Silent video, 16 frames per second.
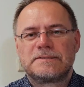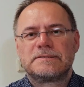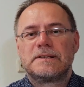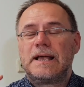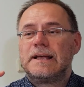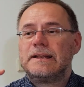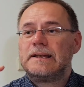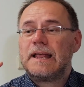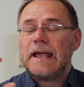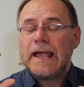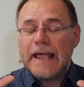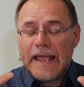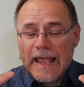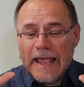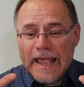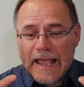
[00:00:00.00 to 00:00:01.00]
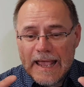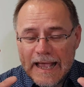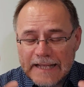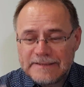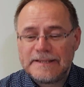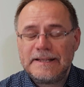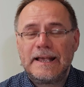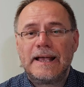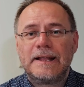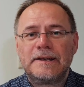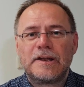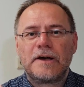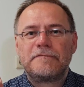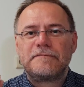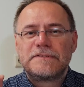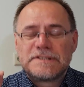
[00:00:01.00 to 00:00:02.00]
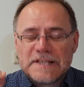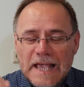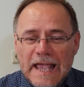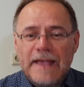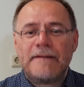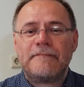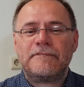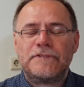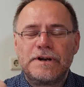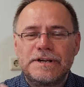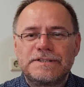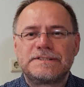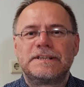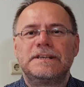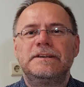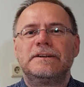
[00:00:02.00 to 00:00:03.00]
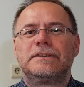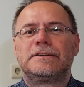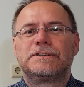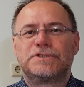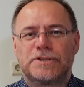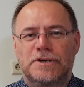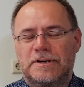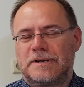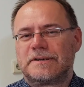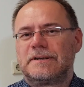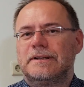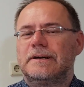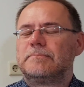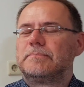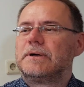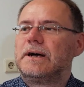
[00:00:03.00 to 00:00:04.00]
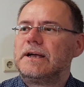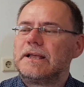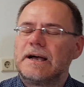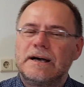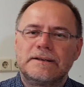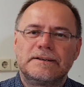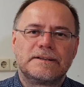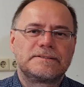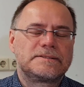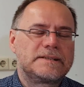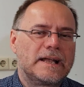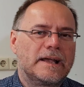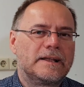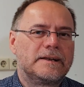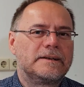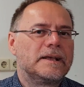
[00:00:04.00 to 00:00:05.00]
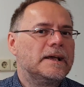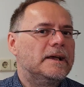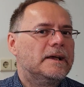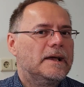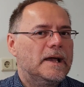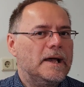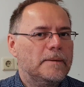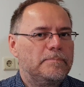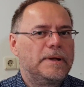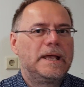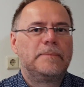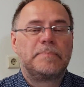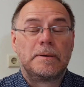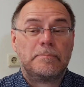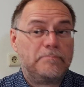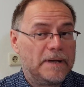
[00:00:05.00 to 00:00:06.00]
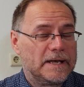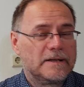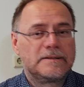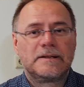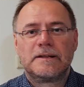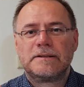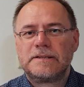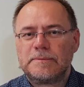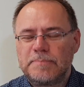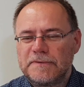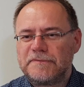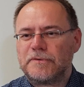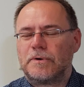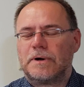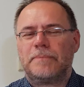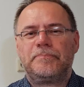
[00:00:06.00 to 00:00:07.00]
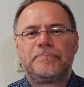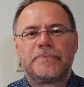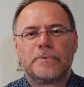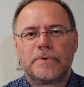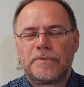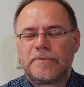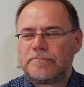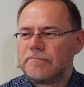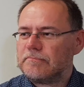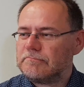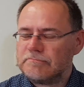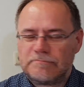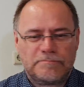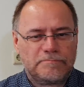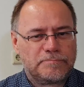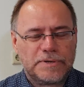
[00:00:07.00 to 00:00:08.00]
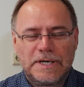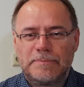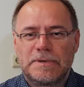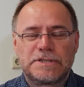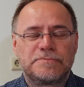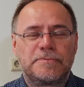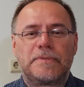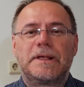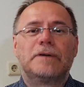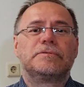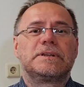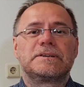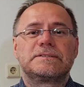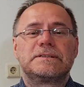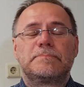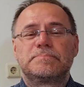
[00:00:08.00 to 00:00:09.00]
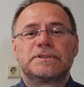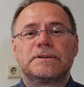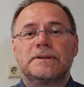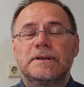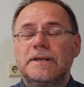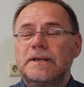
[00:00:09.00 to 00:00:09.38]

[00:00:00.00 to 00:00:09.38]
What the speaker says: And at the end of every single journal club, I understand a paper better than I did before, pretty much without exception.